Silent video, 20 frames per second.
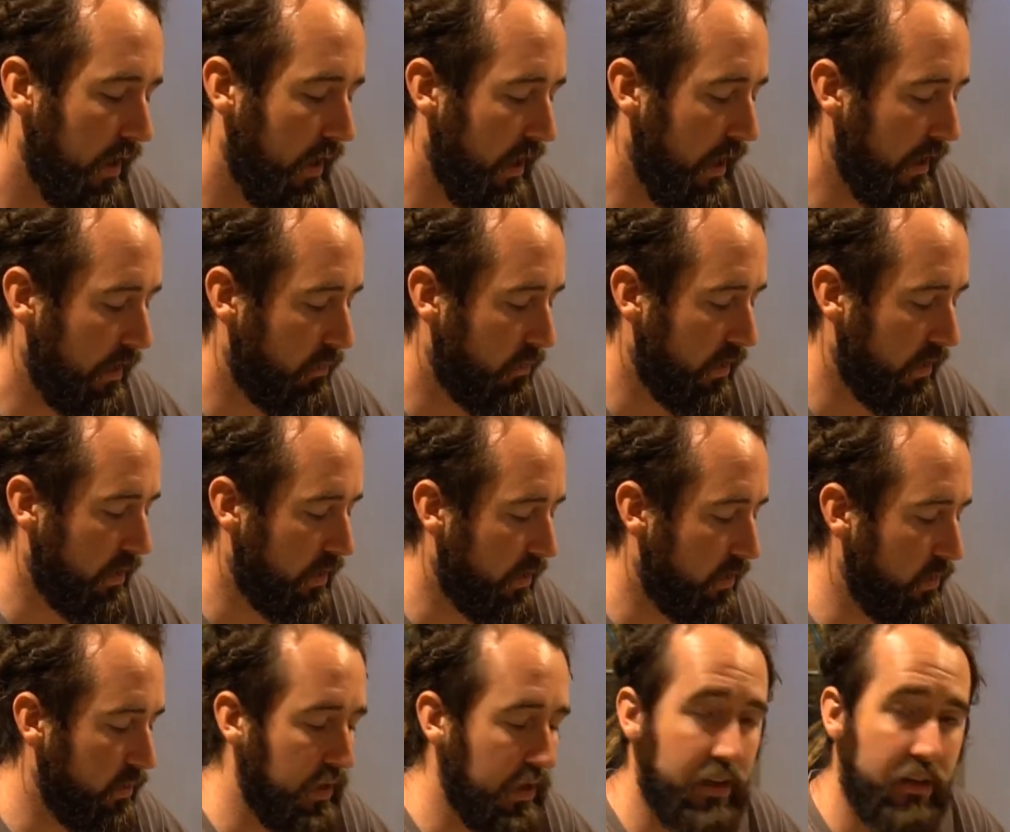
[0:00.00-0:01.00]
and whether
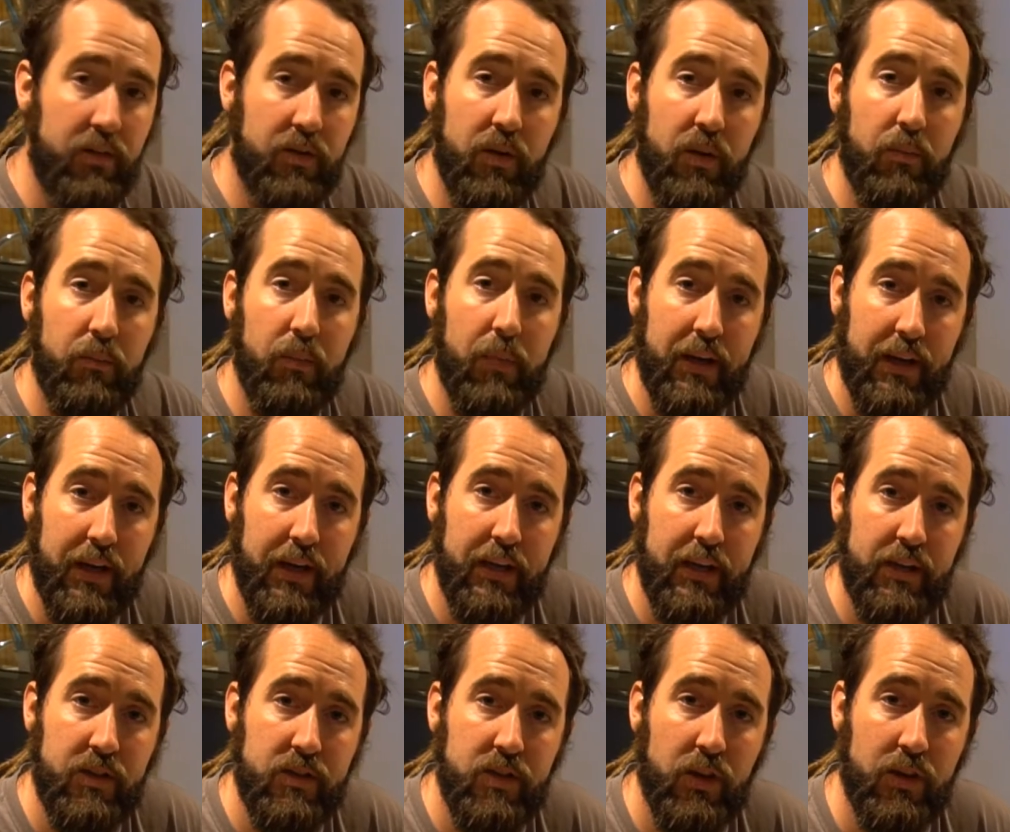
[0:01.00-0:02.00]
you need to make
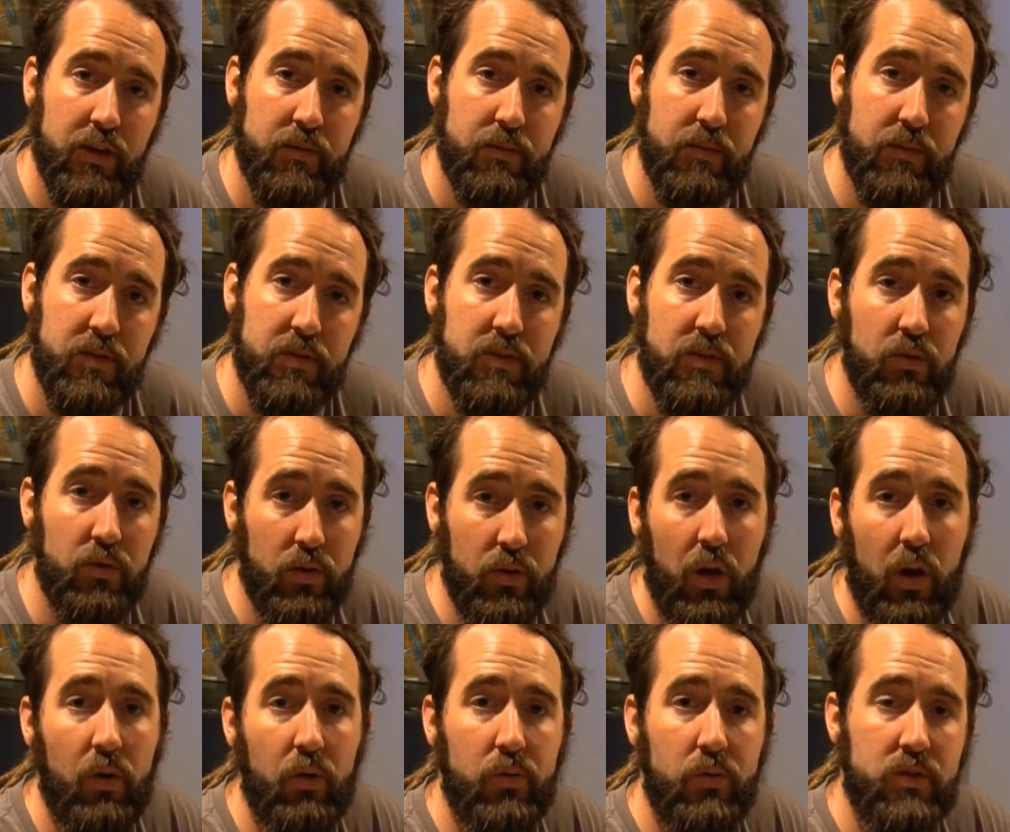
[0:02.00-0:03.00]
any adjustments to your
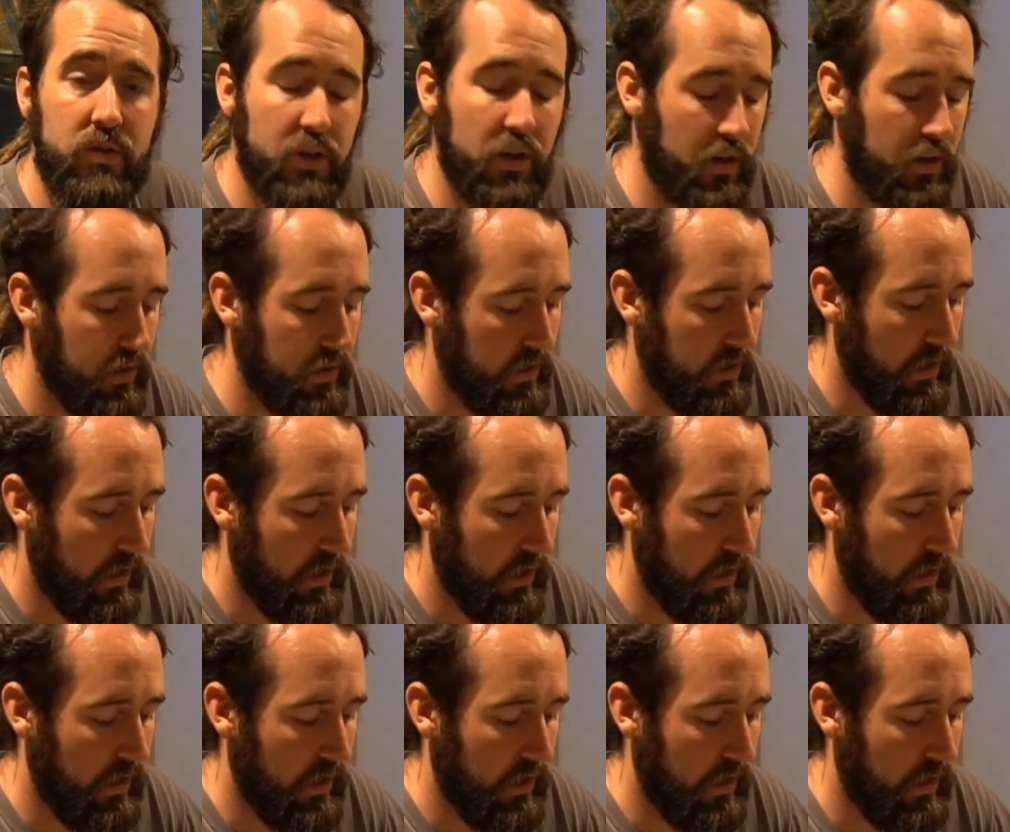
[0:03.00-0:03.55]
culture.